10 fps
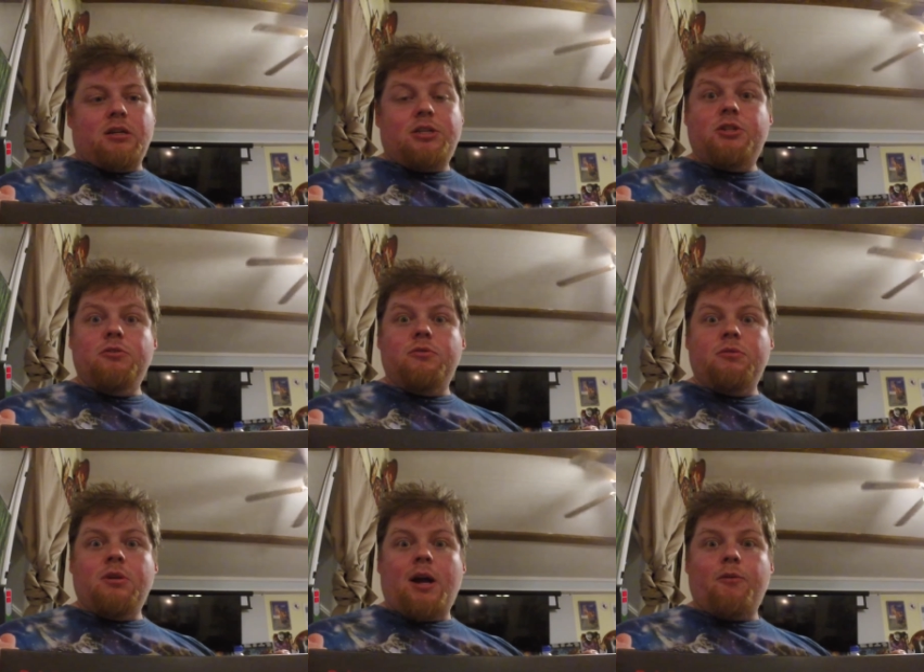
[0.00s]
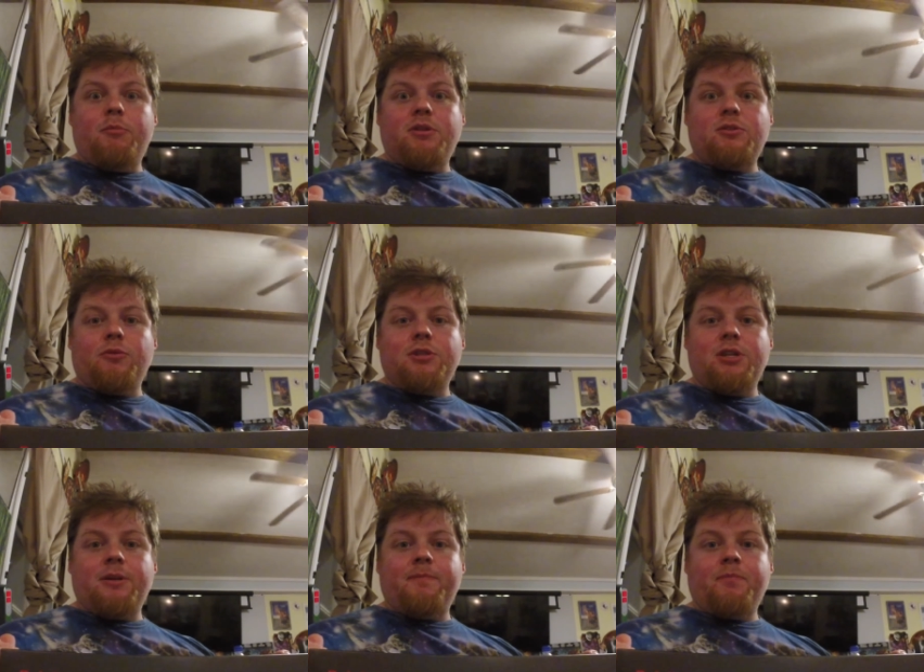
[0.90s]
soon
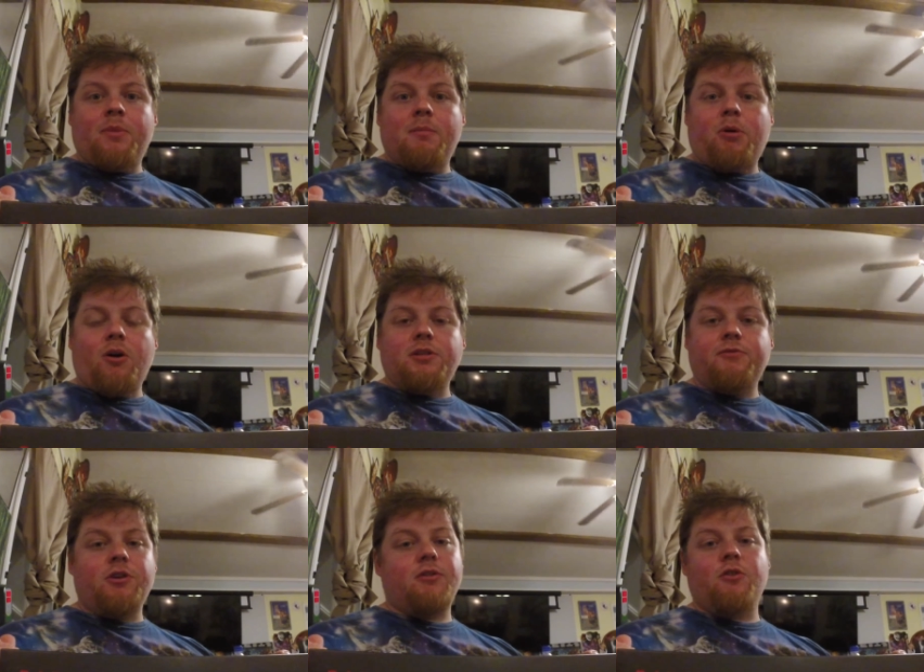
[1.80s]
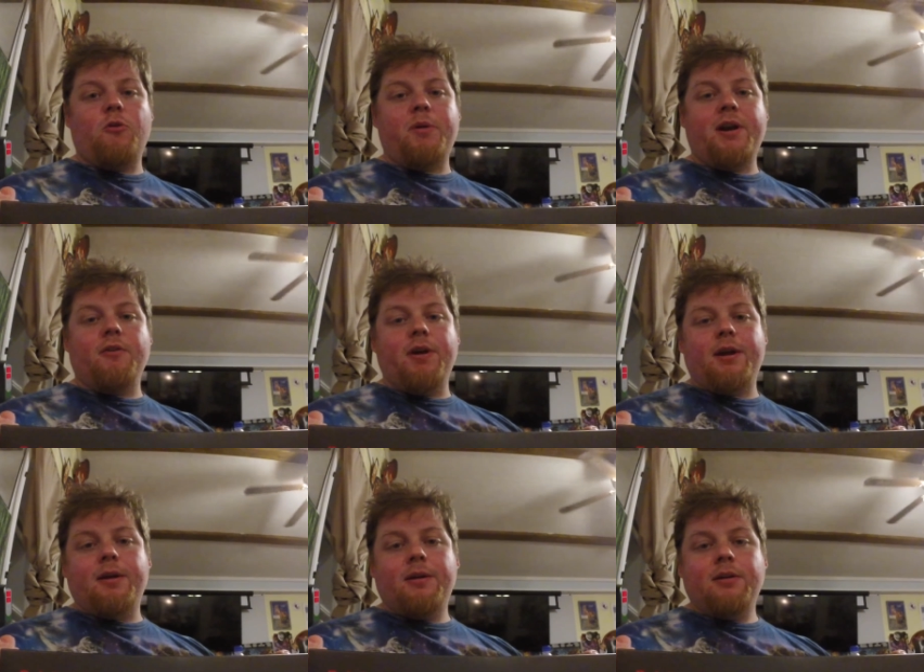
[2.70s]
sourcing parts for another open air
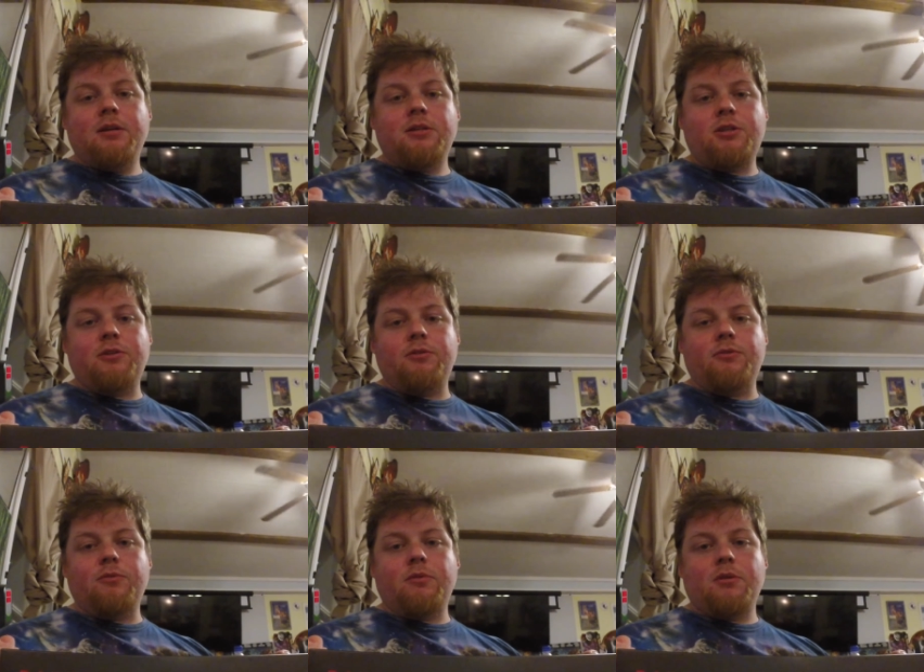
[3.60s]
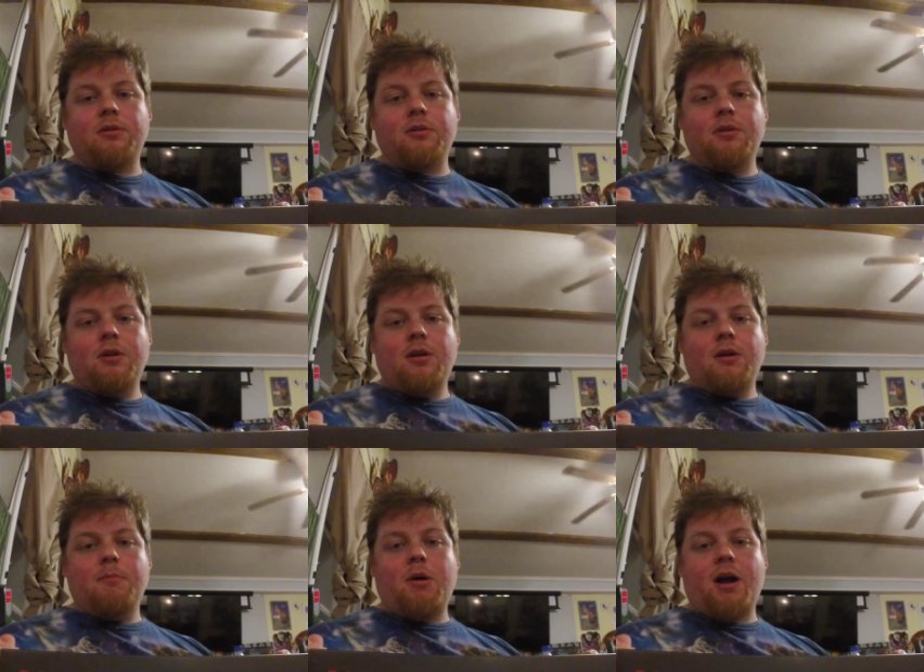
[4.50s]
rig to
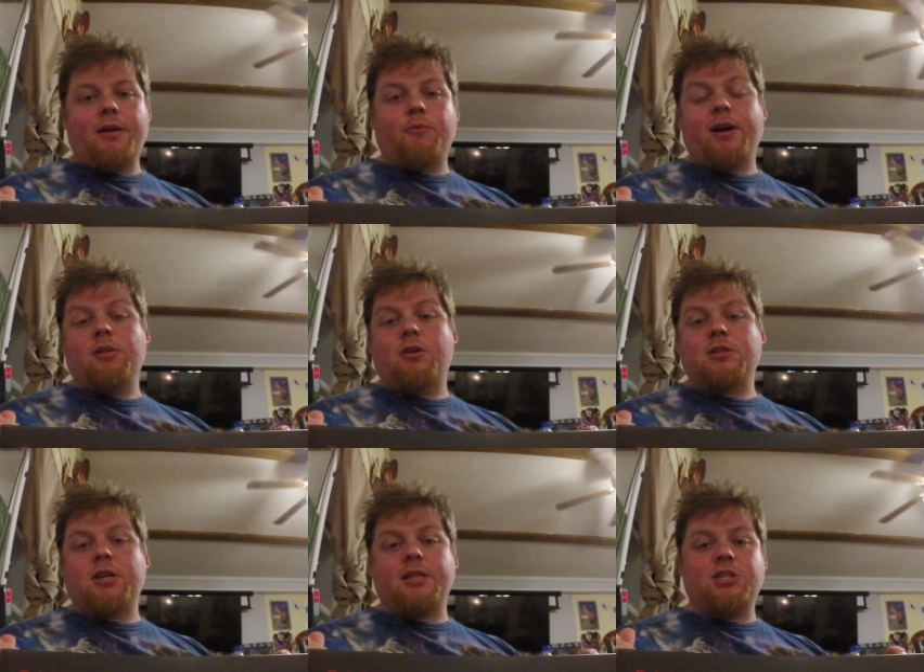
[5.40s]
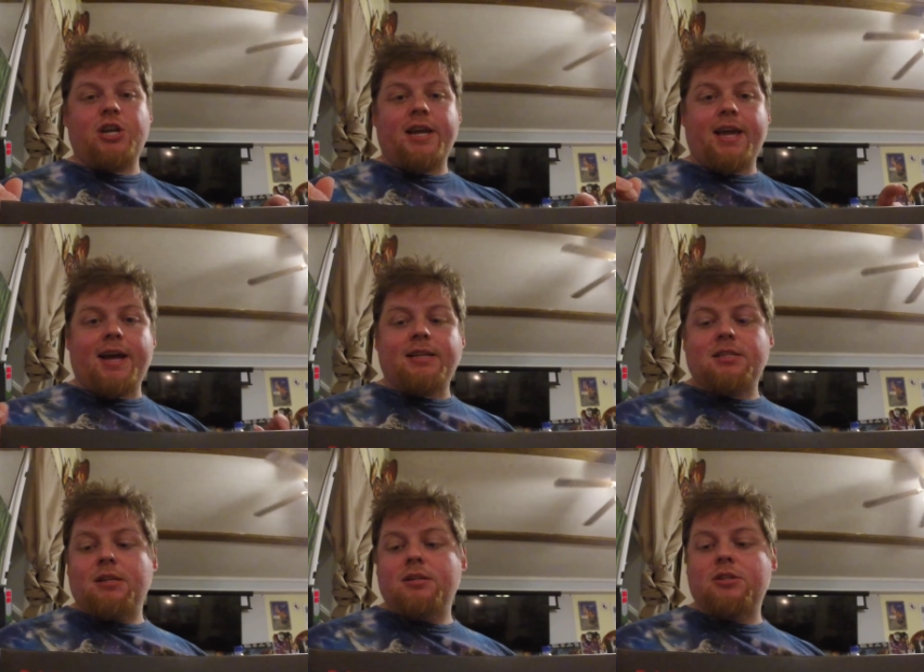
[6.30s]
mine right alongside the
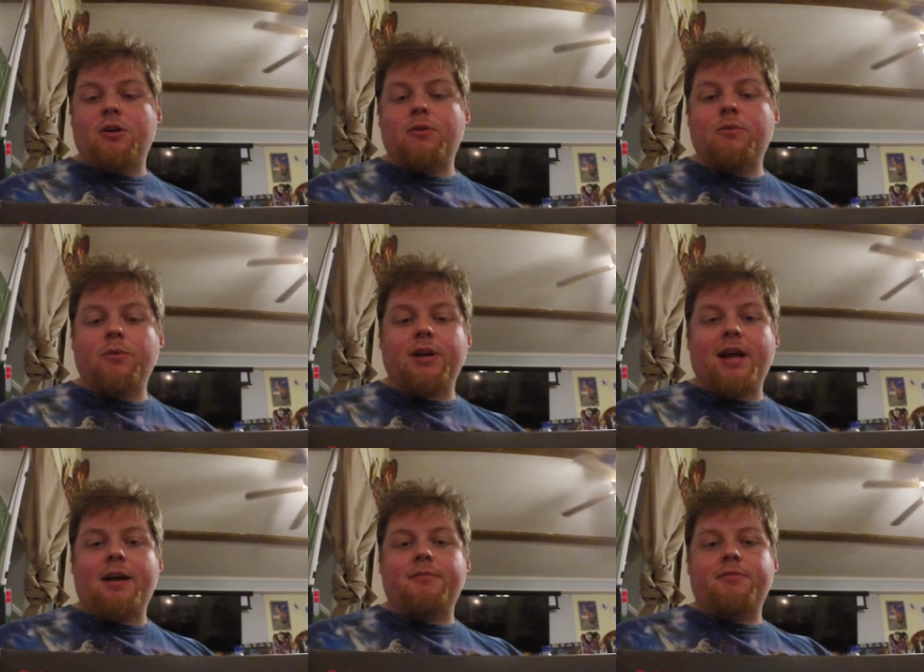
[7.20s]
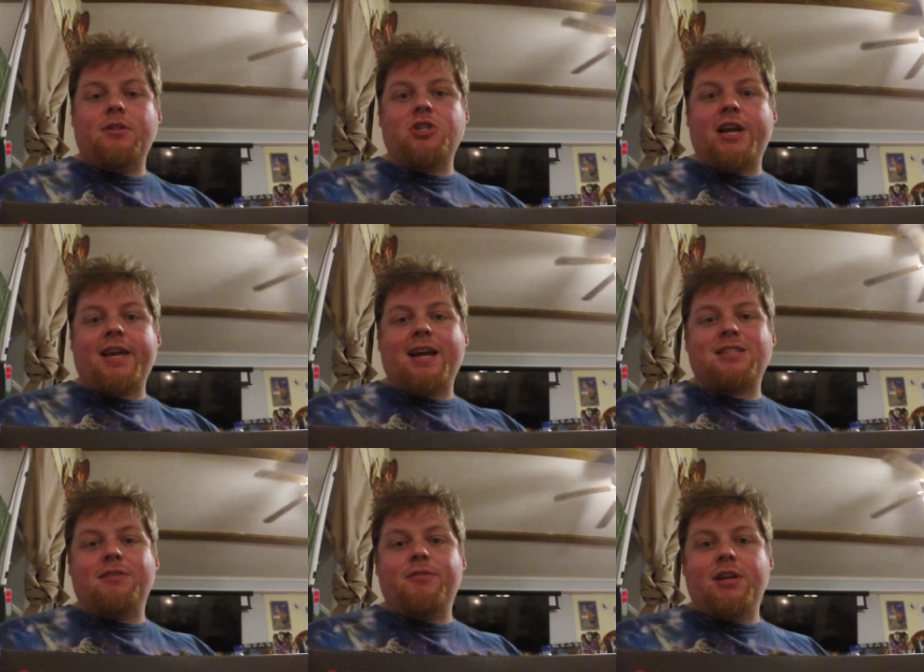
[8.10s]
JANK-ASS. So we're gonna have the
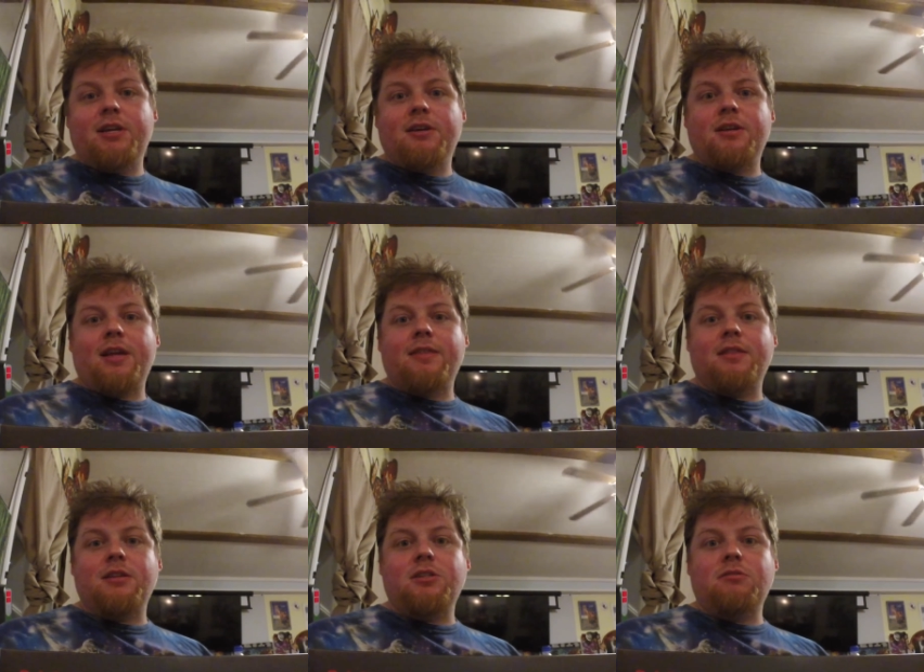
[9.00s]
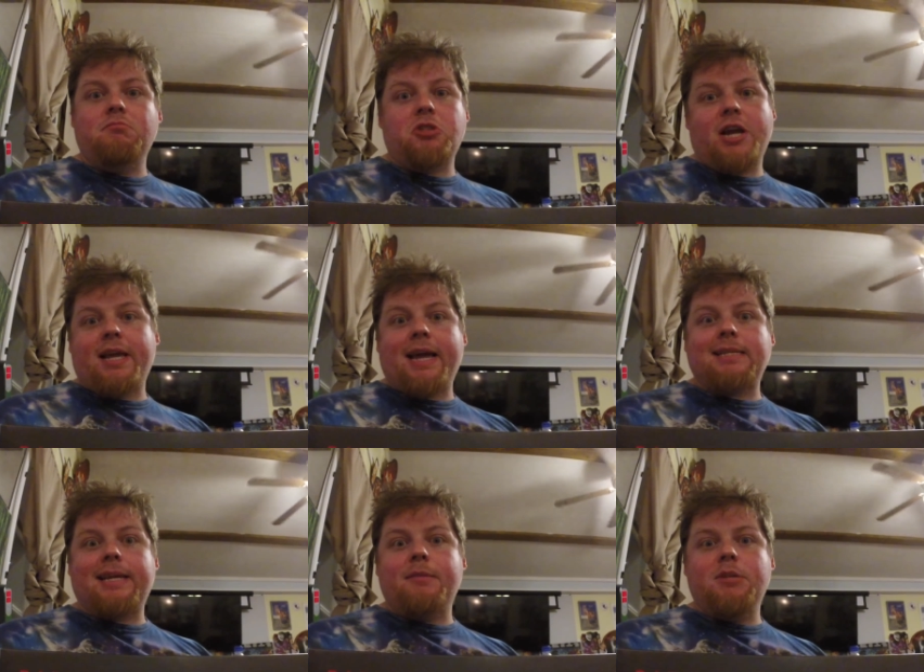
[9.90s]
JANK-ASS NVIDIA and the
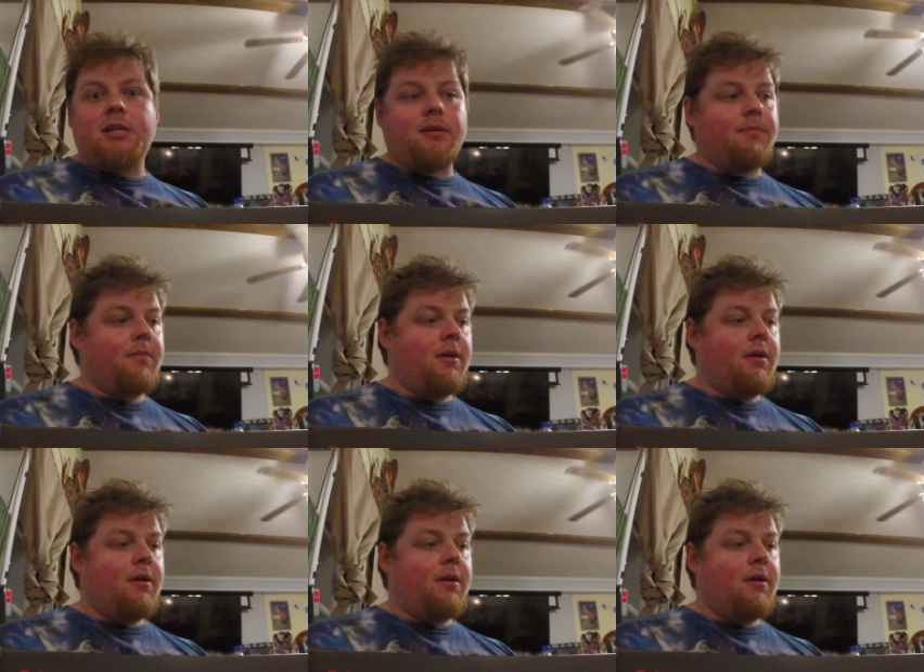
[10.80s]
JANK-ASS AMD.